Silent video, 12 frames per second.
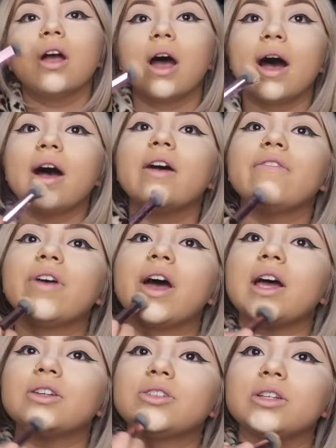High
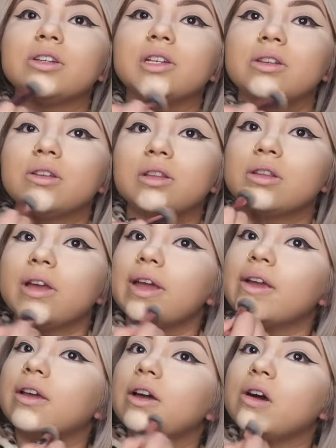fashion.
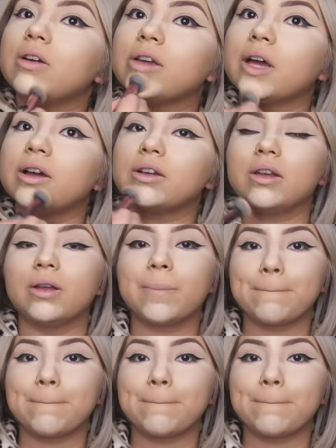Let go, yard.